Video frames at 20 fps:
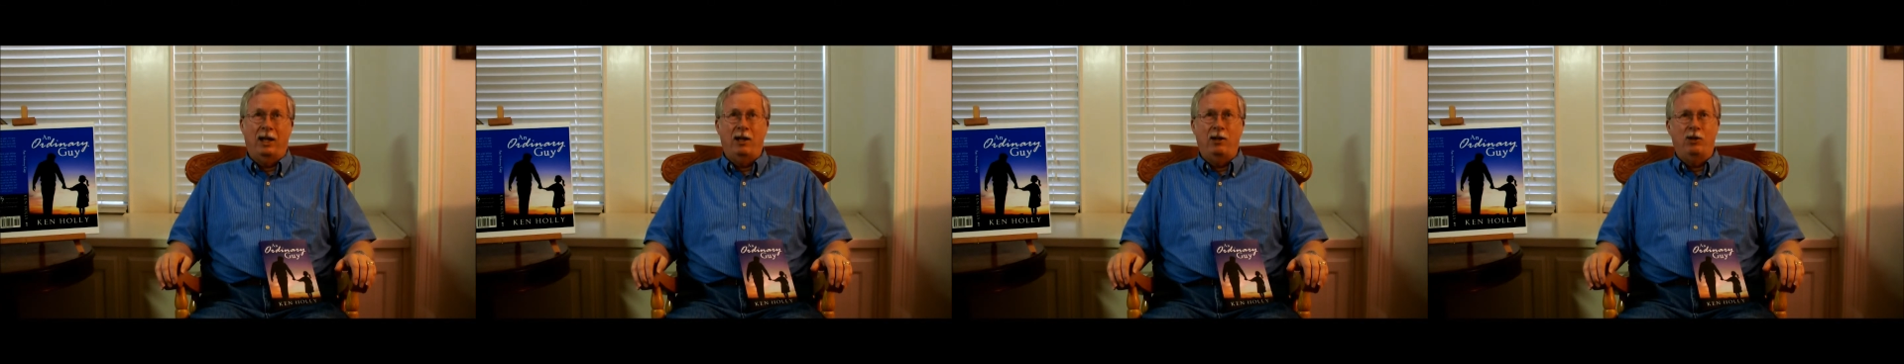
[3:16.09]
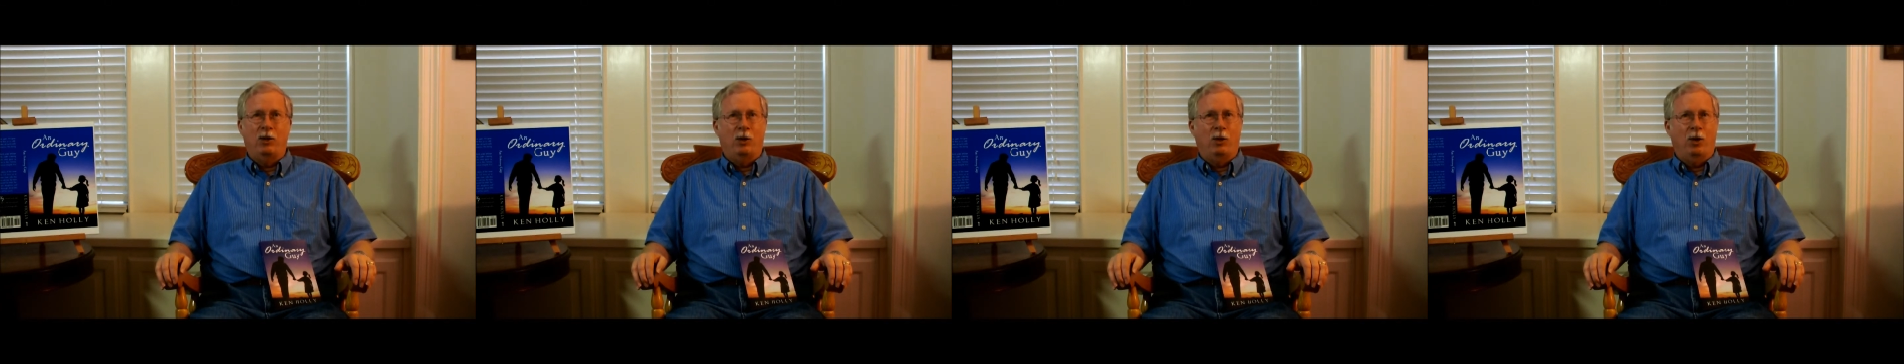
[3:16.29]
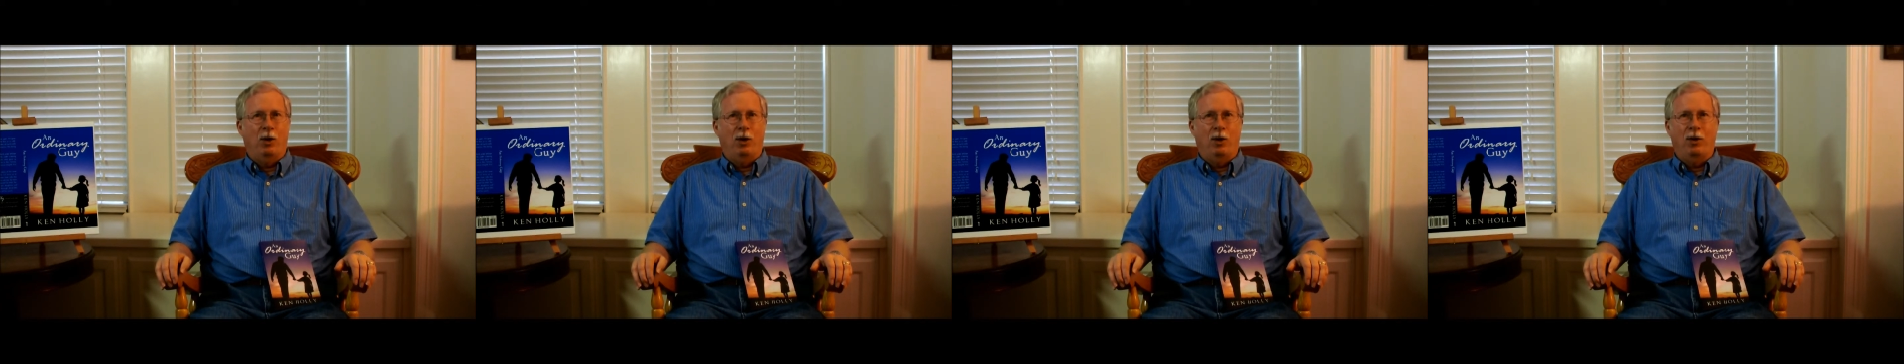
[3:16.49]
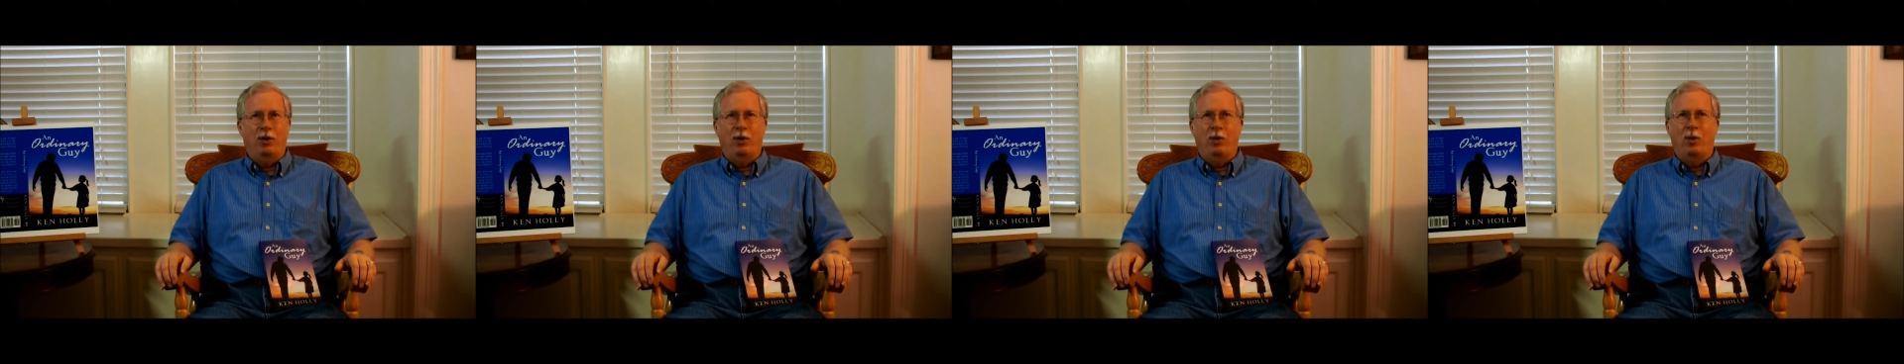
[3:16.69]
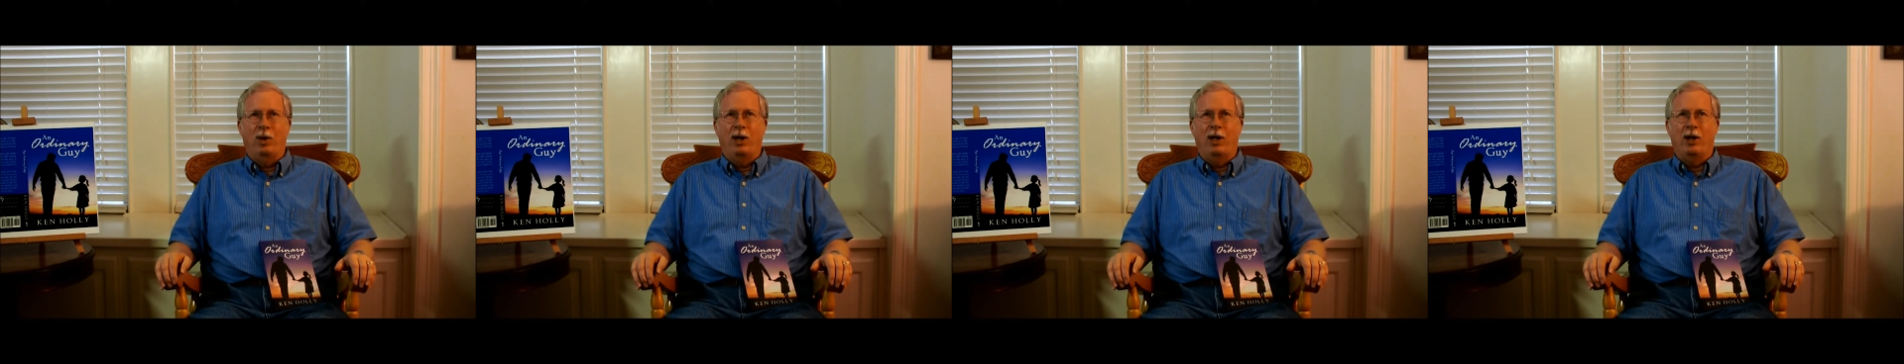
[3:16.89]
angel
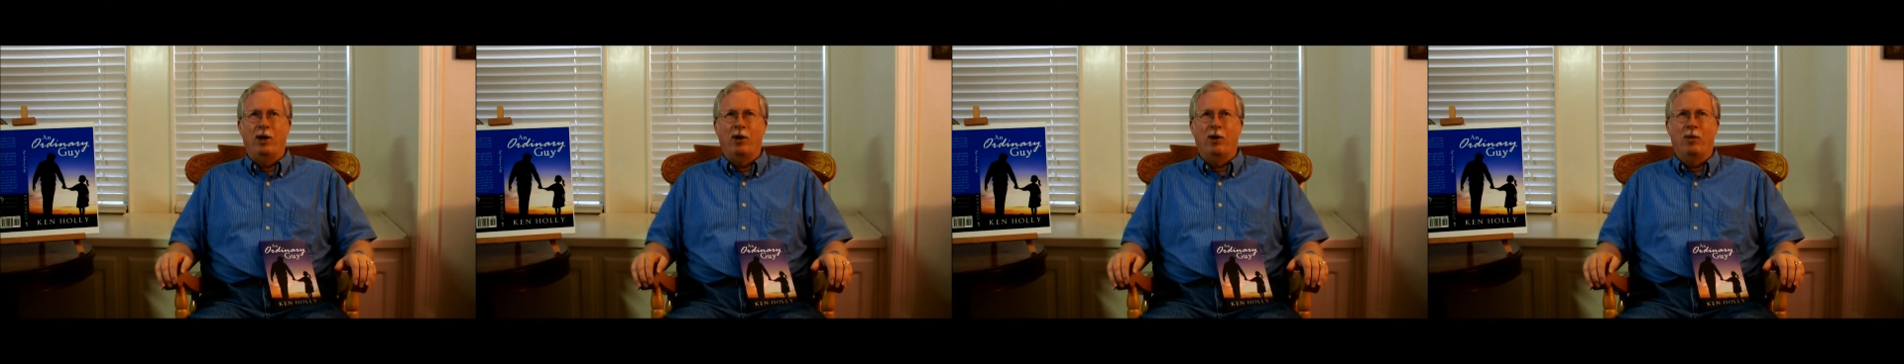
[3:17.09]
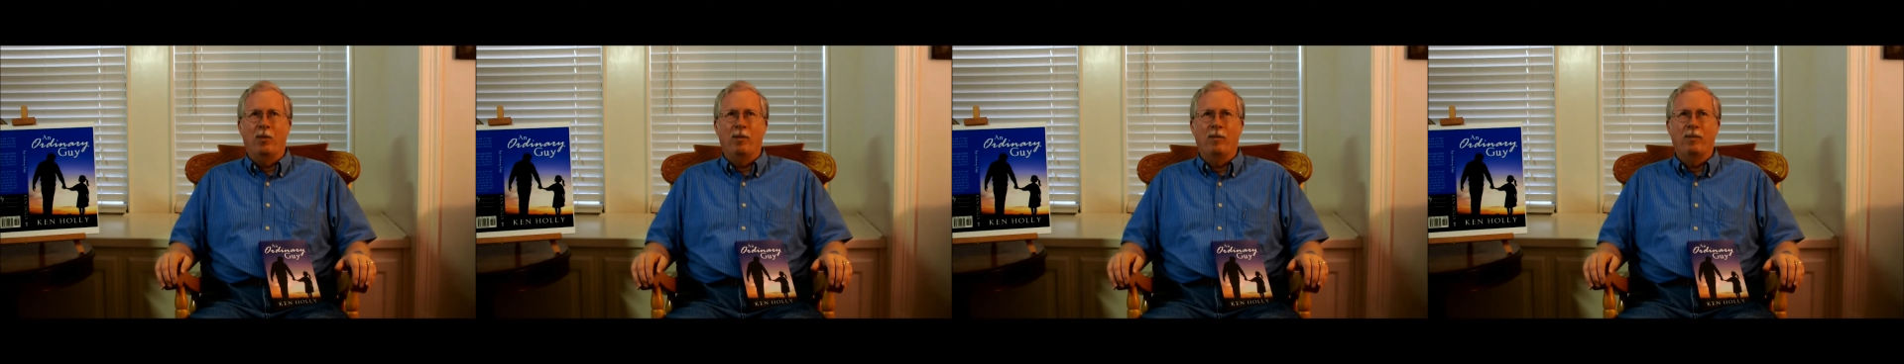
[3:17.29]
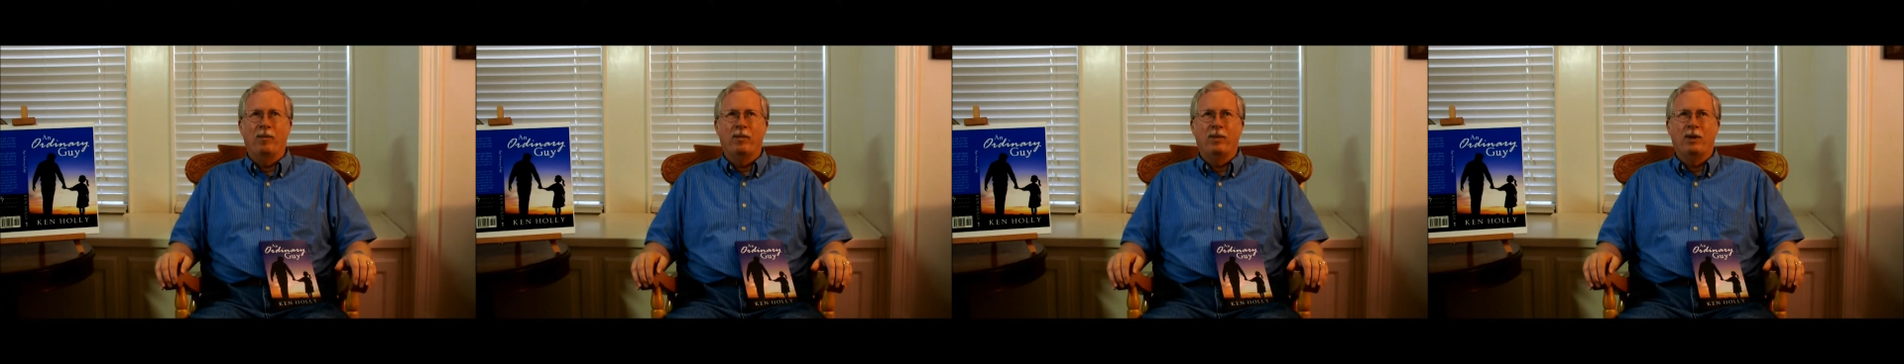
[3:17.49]
all the way home.